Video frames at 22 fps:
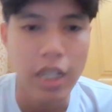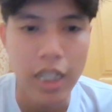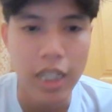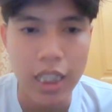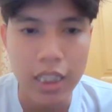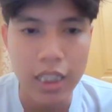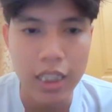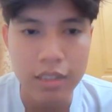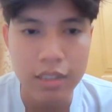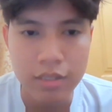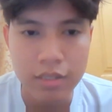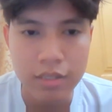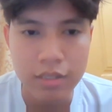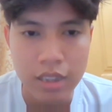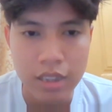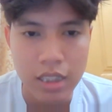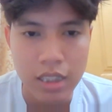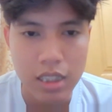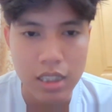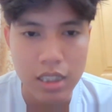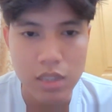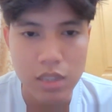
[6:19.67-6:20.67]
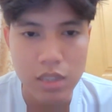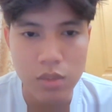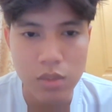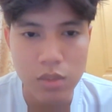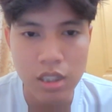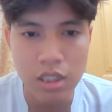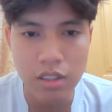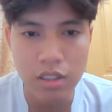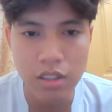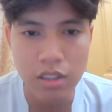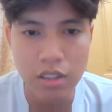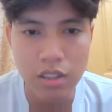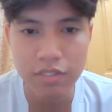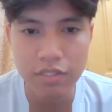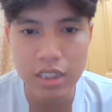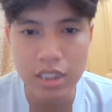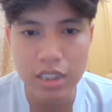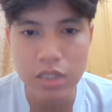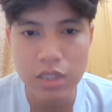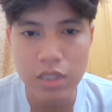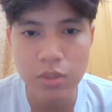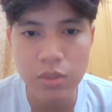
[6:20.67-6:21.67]
And the sunnah of
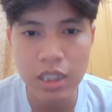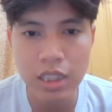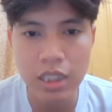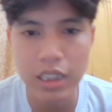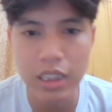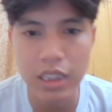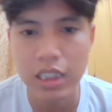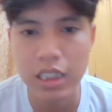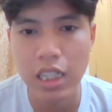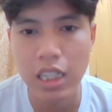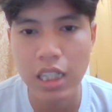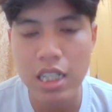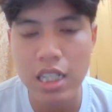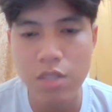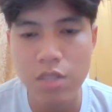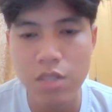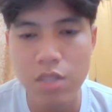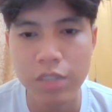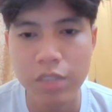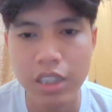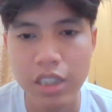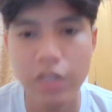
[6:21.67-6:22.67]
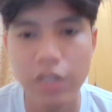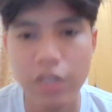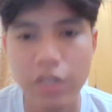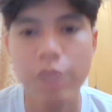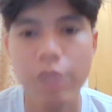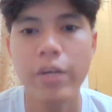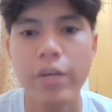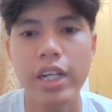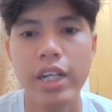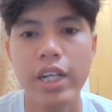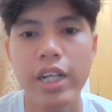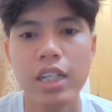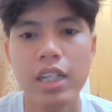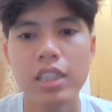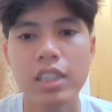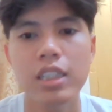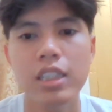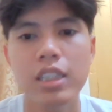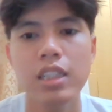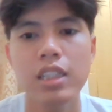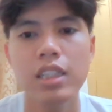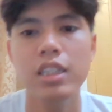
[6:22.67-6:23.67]
the sunnah in the last obligatory prayer
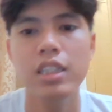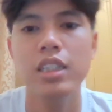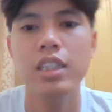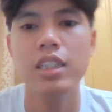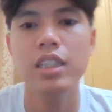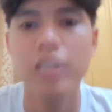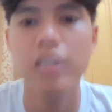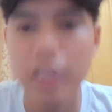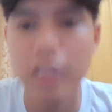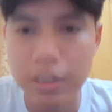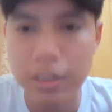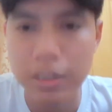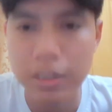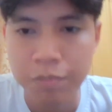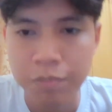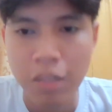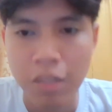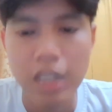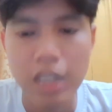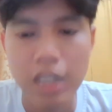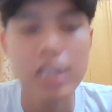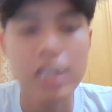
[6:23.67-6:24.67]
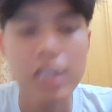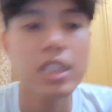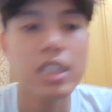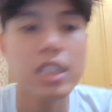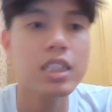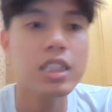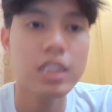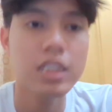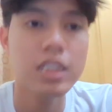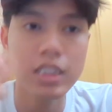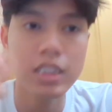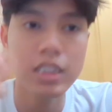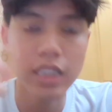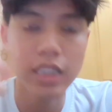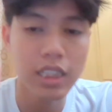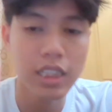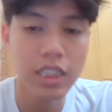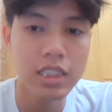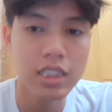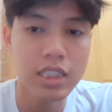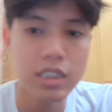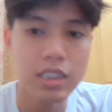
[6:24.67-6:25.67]
is the
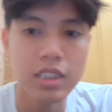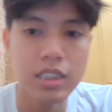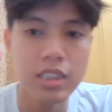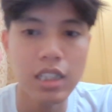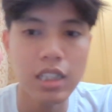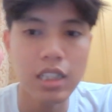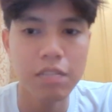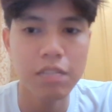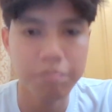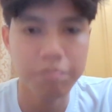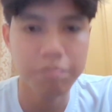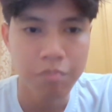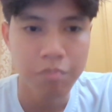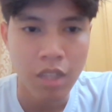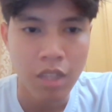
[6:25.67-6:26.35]
second salam.